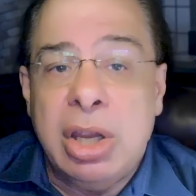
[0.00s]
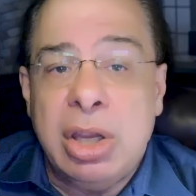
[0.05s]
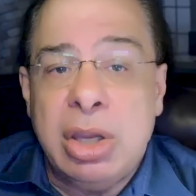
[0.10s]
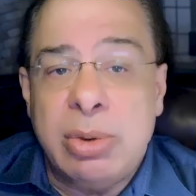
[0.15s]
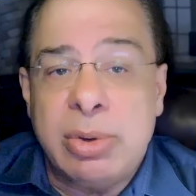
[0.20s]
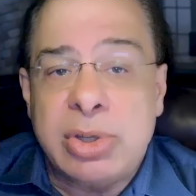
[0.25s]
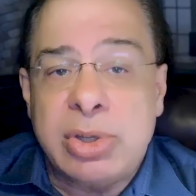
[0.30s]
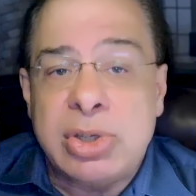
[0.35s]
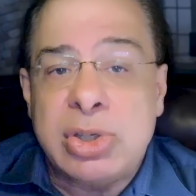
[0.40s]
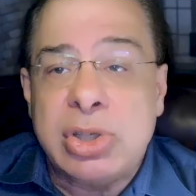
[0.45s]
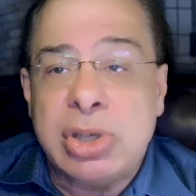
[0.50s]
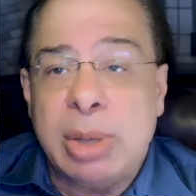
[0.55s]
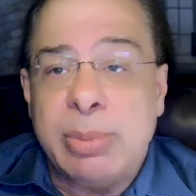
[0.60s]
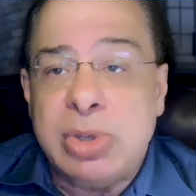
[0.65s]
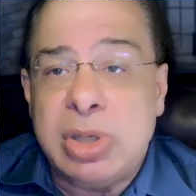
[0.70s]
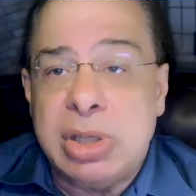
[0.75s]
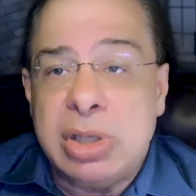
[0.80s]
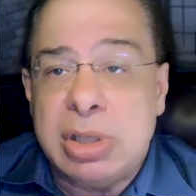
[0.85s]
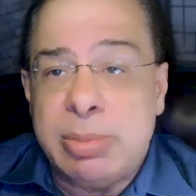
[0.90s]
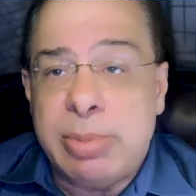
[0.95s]
your
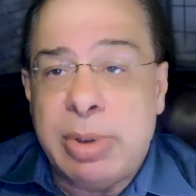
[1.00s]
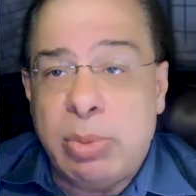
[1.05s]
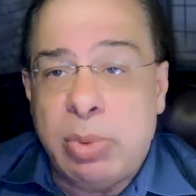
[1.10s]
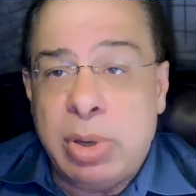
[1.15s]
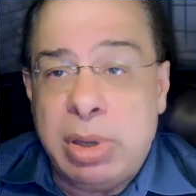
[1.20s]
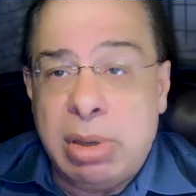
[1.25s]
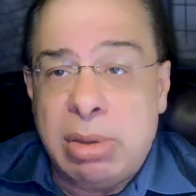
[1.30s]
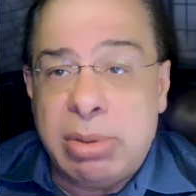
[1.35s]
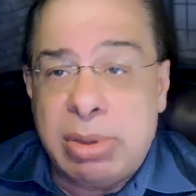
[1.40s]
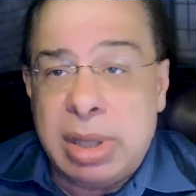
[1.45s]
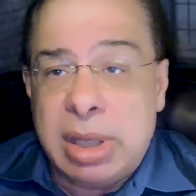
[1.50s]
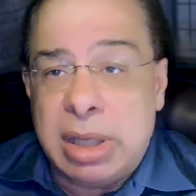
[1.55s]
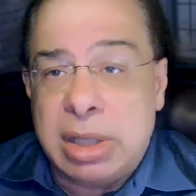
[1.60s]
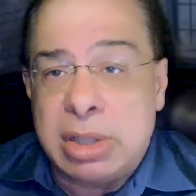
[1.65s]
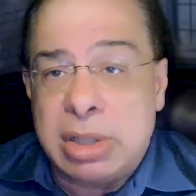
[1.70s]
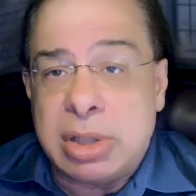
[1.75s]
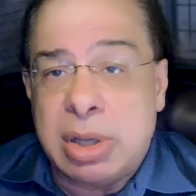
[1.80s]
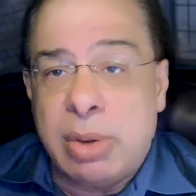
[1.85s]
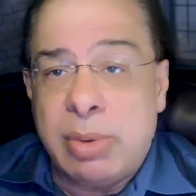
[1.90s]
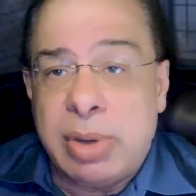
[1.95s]
assumptions about what you
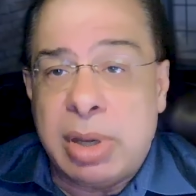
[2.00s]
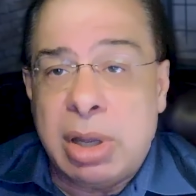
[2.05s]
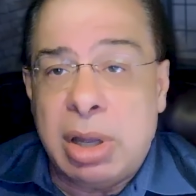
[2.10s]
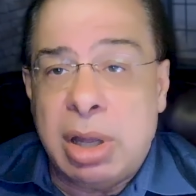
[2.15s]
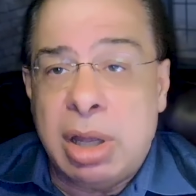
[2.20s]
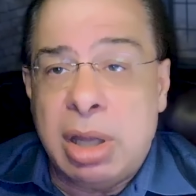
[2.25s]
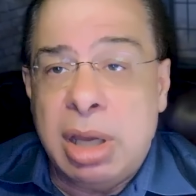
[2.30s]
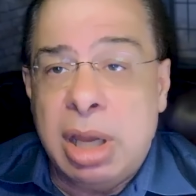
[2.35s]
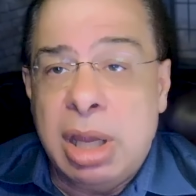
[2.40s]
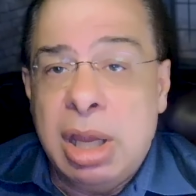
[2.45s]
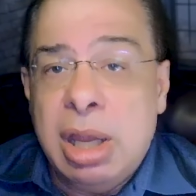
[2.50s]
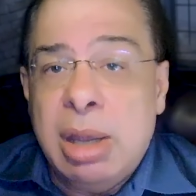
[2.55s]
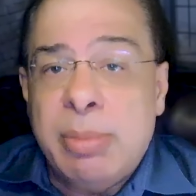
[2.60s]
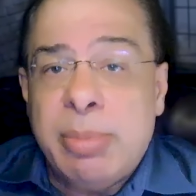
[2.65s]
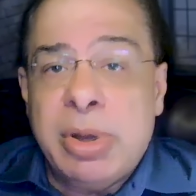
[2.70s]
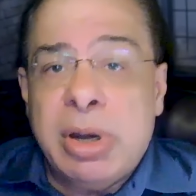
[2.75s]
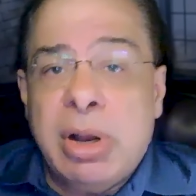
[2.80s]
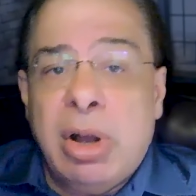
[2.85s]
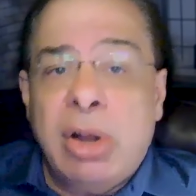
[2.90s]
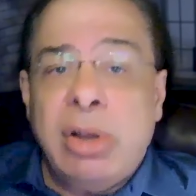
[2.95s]
think is going on
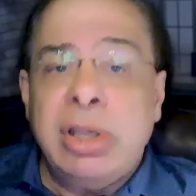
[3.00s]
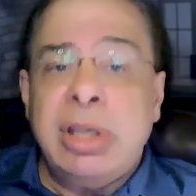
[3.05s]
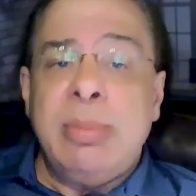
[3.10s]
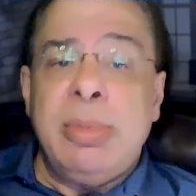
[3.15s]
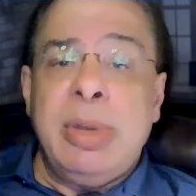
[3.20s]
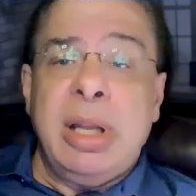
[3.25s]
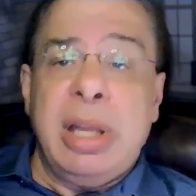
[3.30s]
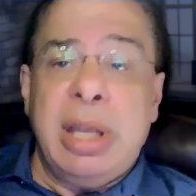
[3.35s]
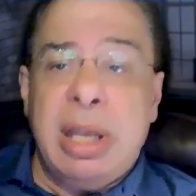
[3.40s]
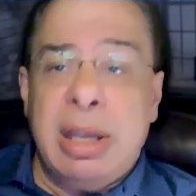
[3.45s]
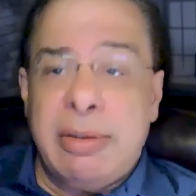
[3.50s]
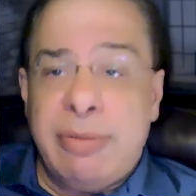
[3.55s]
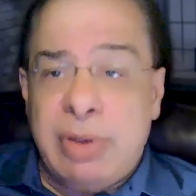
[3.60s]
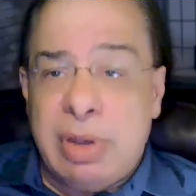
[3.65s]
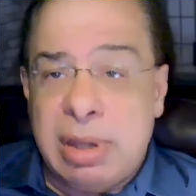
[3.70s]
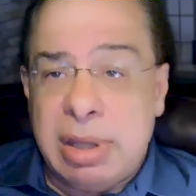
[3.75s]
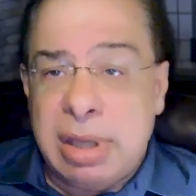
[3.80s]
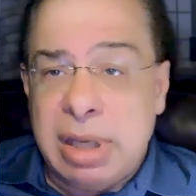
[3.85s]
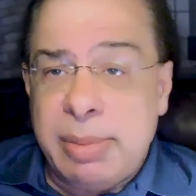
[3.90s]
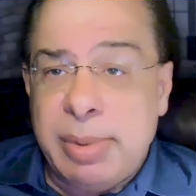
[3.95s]
but ultimately if
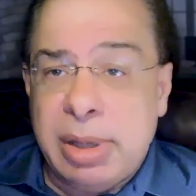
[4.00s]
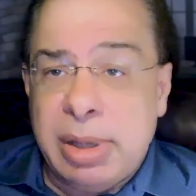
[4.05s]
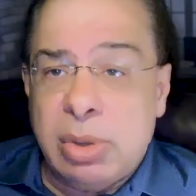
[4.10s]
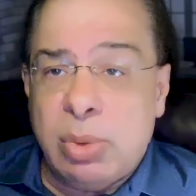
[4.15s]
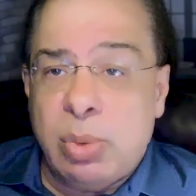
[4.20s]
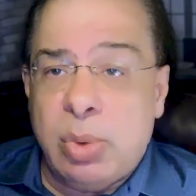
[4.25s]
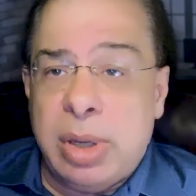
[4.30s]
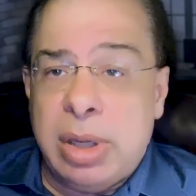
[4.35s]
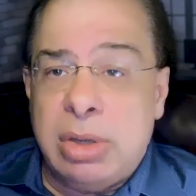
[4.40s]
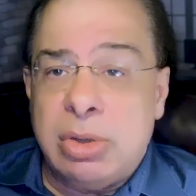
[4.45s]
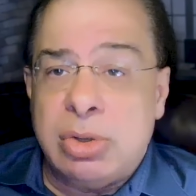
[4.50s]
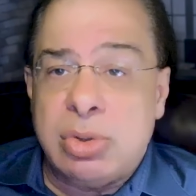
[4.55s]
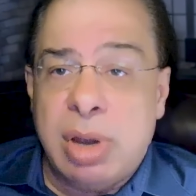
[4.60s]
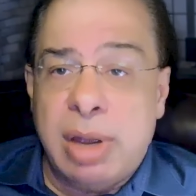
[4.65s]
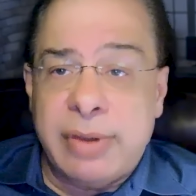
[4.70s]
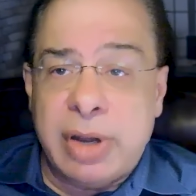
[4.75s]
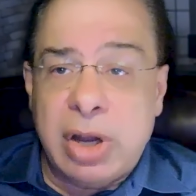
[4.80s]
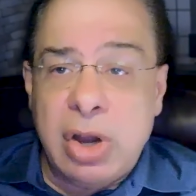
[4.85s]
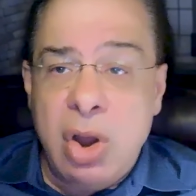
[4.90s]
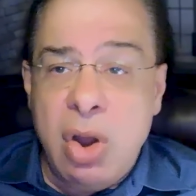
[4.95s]
you think about the way you
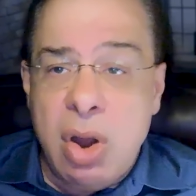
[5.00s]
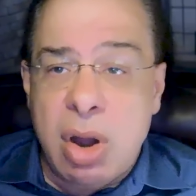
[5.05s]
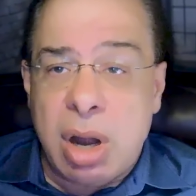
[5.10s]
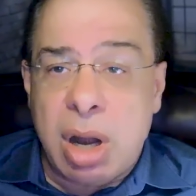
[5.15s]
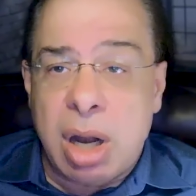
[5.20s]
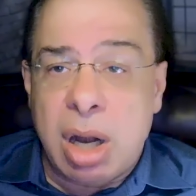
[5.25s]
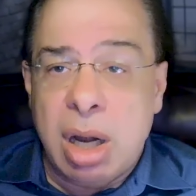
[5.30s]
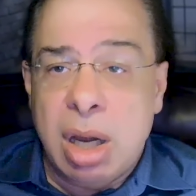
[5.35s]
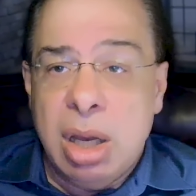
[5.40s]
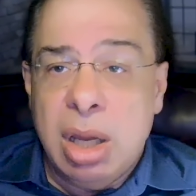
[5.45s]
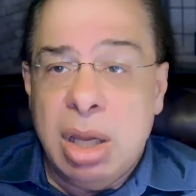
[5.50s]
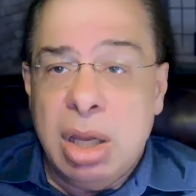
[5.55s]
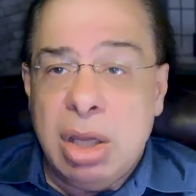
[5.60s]
drive a car